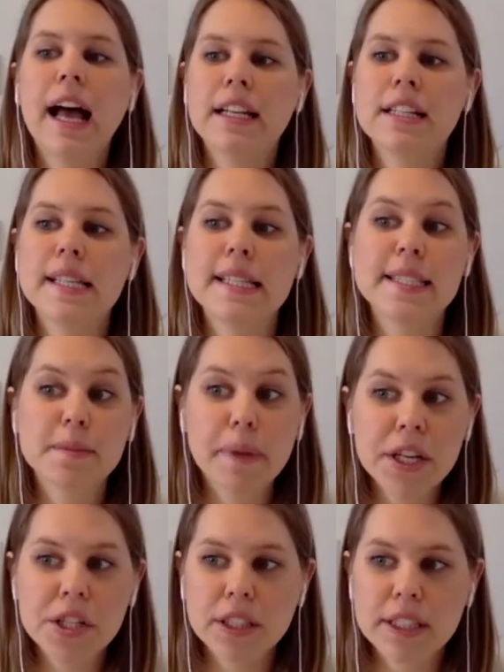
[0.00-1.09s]
And these
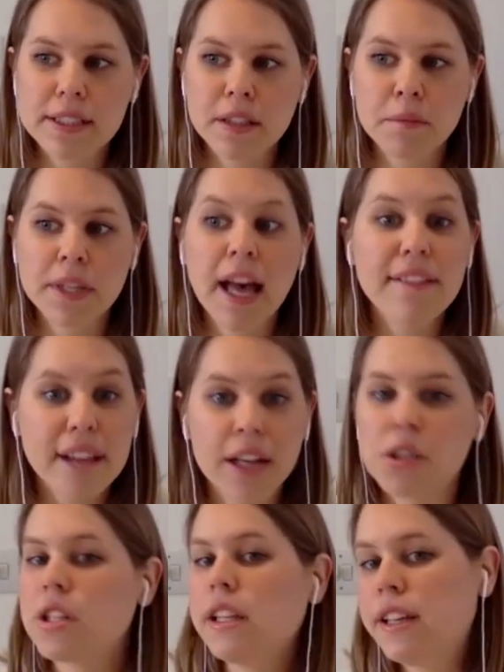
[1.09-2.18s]
specialisms have
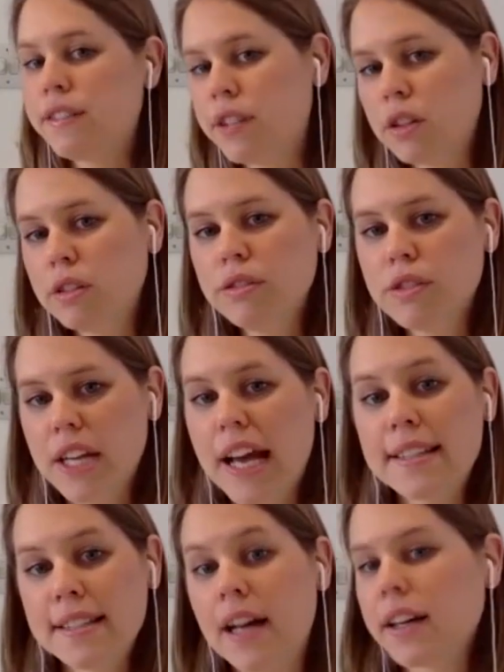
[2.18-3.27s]
actually evolved
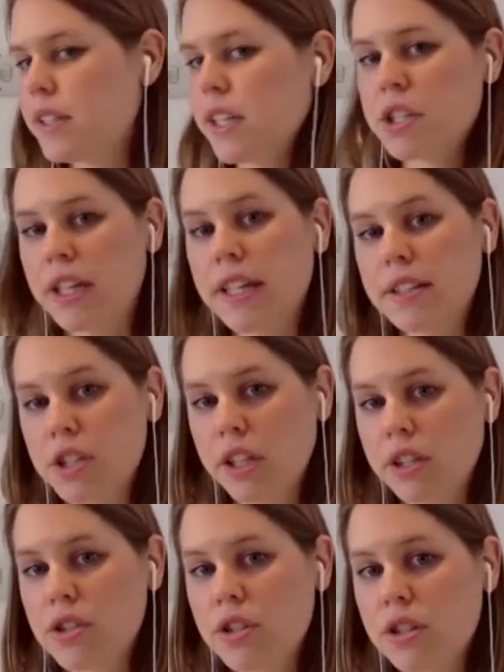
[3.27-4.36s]
as architecture has
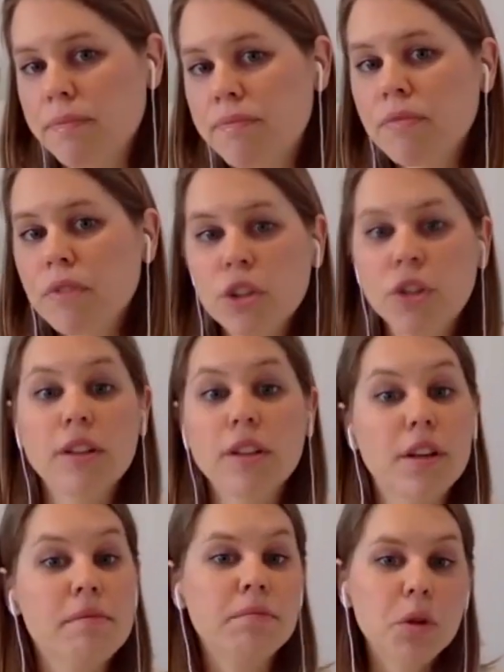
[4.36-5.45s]
changed. You know,
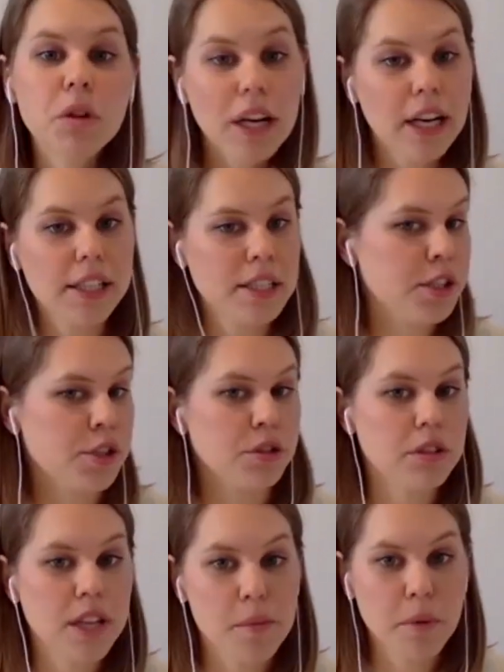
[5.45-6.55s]
there are more architectural
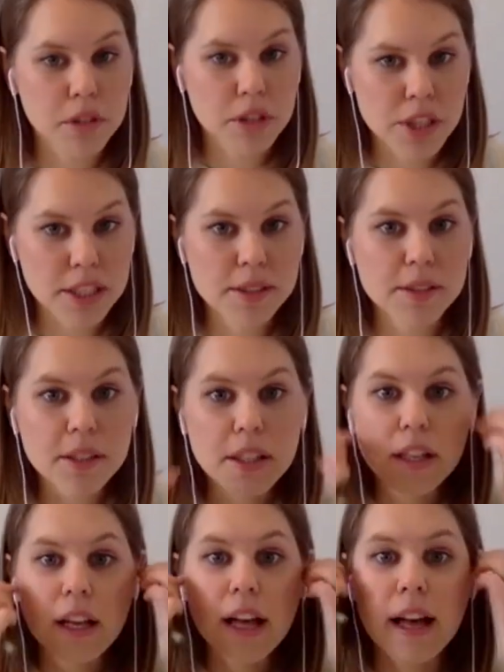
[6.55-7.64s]
typologies.
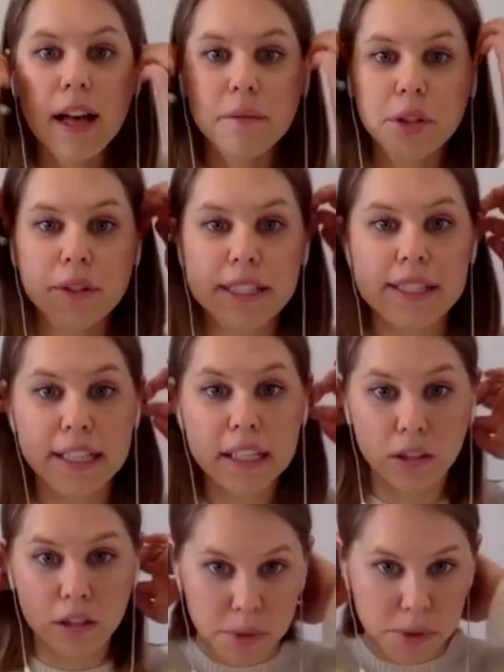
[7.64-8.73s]
Um, you know, we're seeing a
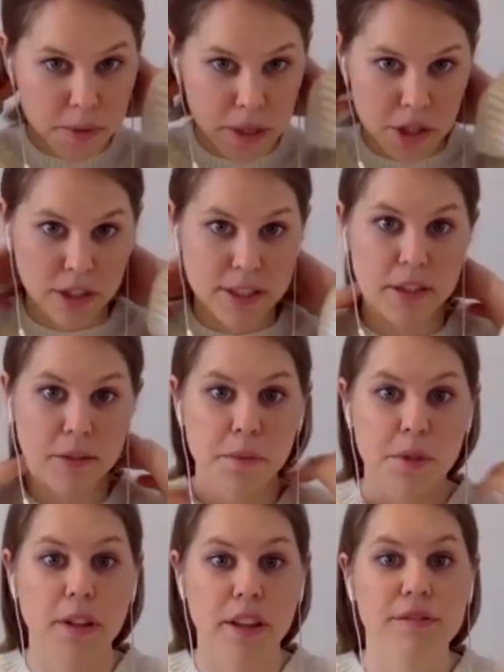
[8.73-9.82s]
lot more specialisms,
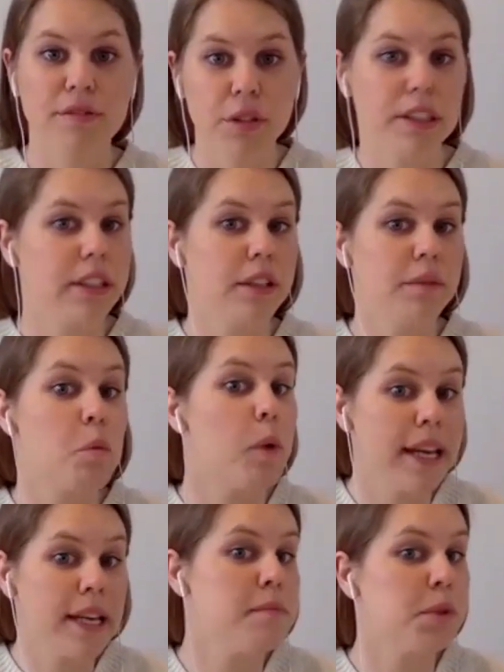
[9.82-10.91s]
so therefore there are
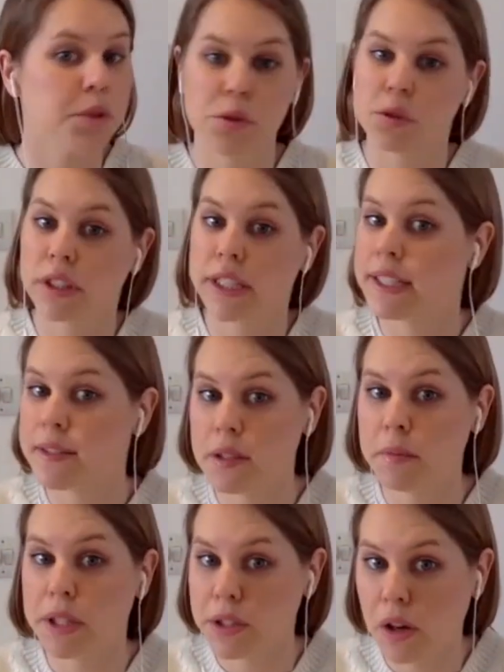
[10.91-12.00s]
way more stories to
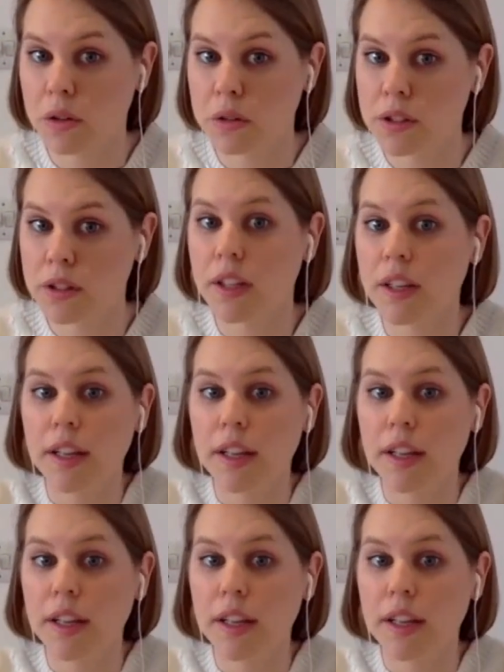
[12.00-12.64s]
be told